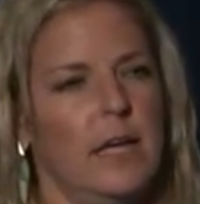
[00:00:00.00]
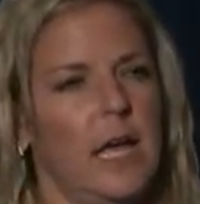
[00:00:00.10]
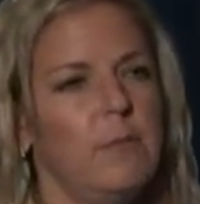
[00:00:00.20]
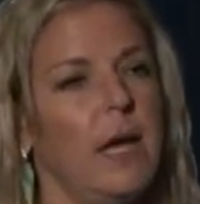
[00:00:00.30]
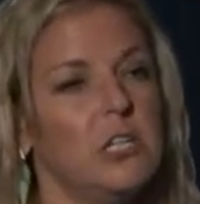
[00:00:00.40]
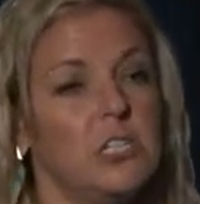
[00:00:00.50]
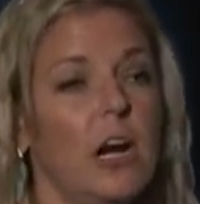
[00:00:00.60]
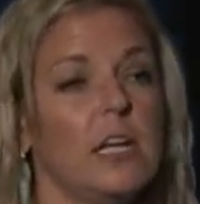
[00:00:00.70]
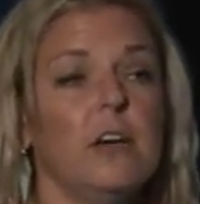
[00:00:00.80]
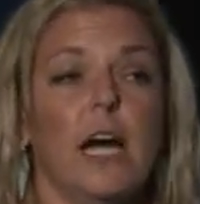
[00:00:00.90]
It may
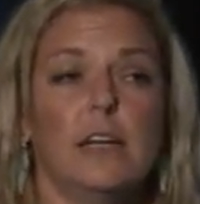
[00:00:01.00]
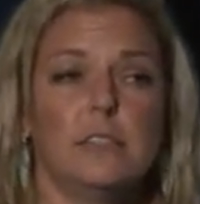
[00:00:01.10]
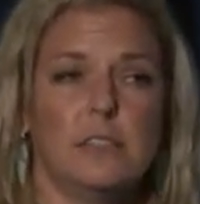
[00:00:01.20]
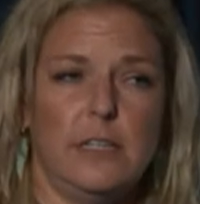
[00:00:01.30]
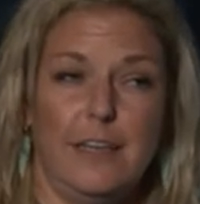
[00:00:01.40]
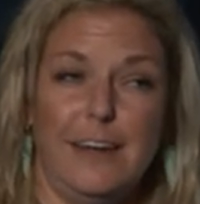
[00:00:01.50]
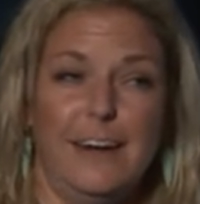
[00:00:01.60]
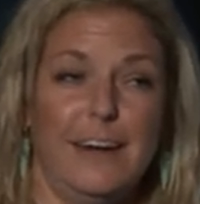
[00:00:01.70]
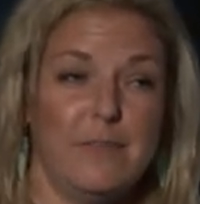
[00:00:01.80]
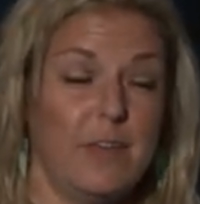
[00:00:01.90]
shock you guys to
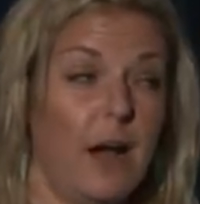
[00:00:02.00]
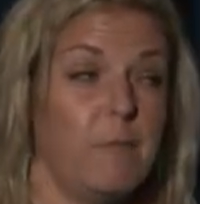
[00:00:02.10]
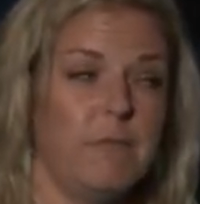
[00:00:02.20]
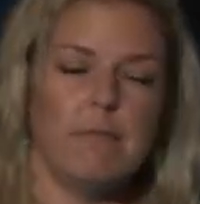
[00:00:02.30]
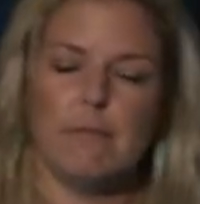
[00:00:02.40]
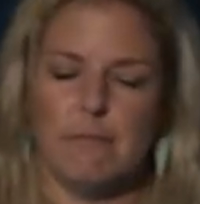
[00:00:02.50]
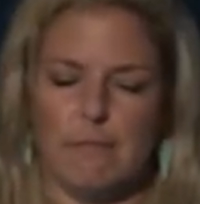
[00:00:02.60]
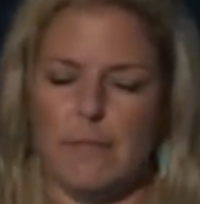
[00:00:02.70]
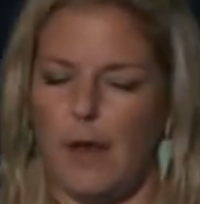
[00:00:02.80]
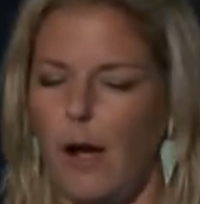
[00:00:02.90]
hear that I'm
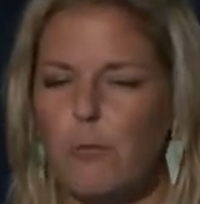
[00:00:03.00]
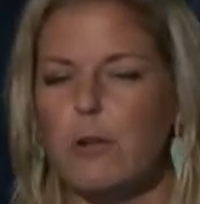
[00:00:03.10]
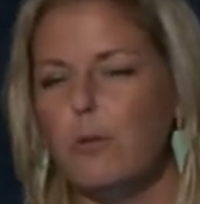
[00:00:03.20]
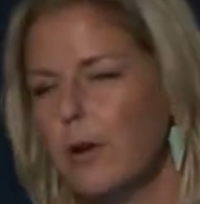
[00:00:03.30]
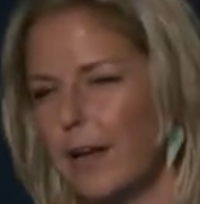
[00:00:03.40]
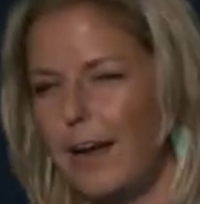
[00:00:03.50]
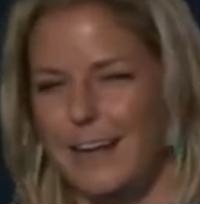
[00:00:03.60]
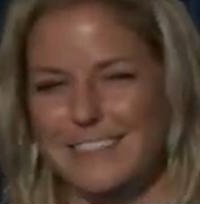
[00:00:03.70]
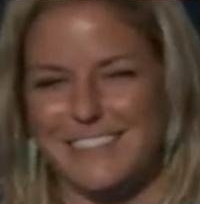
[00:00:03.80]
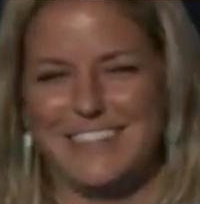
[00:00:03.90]
not real
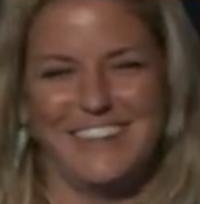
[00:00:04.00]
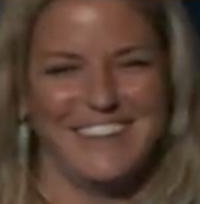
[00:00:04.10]
organized.